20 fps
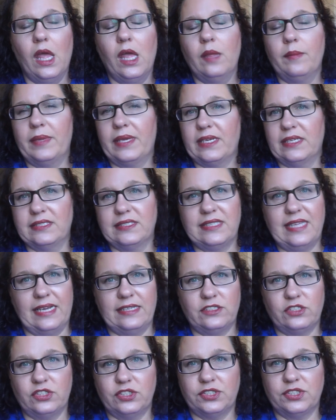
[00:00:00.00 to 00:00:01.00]
because
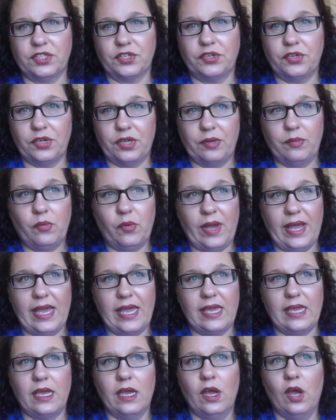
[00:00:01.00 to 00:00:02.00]
that's just a good
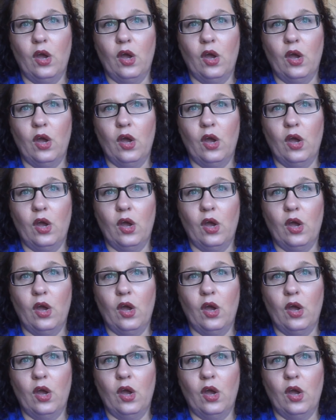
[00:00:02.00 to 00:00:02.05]
way